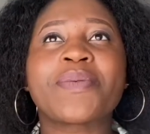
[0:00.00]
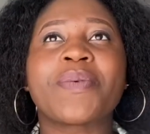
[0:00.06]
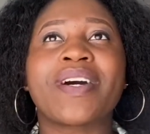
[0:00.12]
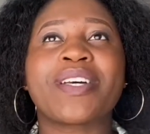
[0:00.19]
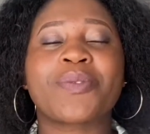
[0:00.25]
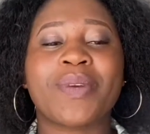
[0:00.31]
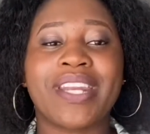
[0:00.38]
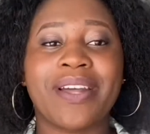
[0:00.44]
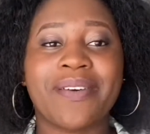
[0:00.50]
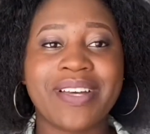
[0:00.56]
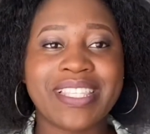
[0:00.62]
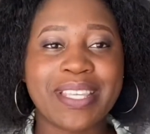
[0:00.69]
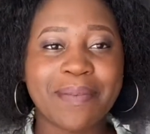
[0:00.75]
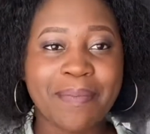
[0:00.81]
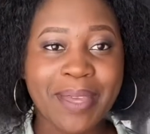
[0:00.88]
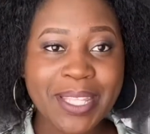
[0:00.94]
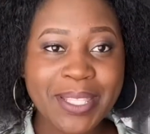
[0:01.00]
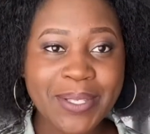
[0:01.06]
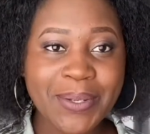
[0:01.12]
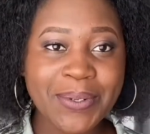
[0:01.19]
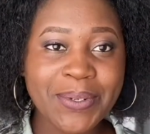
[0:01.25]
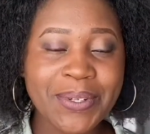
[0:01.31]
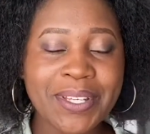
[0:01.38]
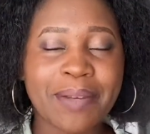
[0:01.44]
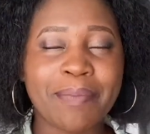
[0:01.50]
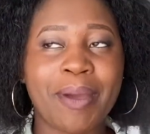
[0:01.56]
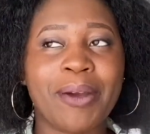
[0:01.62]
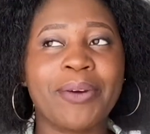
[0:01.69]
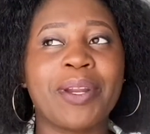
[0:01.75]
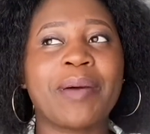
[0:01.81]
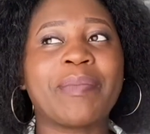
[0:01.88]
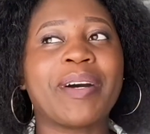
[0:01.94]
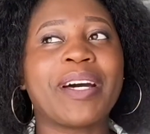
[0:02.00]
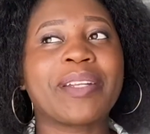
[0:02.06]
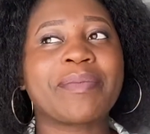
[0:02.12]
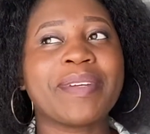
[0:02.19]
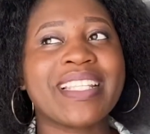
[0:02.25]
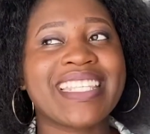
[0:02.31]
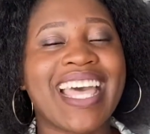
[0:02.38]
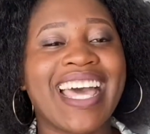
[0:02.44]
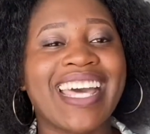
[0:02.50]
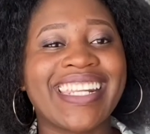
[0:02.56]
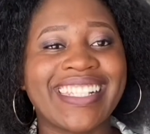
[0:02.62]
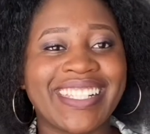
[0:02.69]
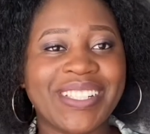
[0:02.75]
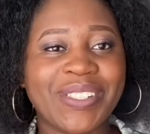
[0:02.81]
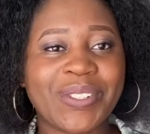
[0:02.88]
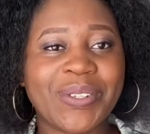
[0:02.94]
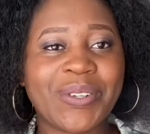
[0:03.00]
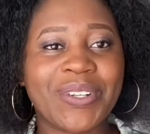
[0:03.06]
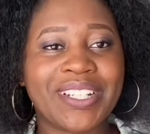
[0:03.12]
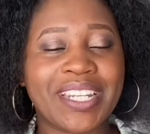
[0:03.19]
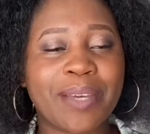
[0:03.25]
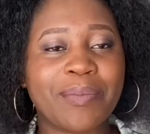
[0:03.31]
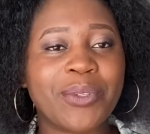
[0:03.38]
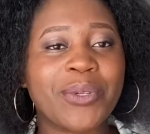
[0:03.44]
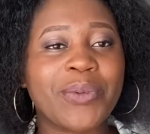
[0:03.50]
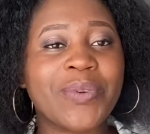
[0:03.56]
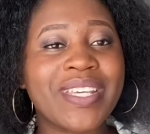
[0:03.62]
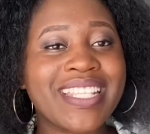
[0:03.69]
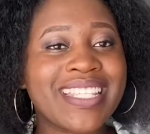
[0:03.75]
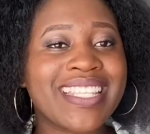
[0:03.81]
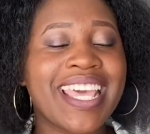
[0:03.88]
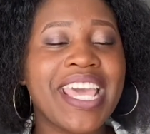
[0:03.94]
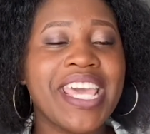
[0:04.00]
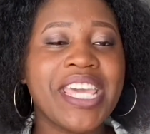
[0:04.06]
was when I was in med school in my own apartment. I had a little dog named Luis.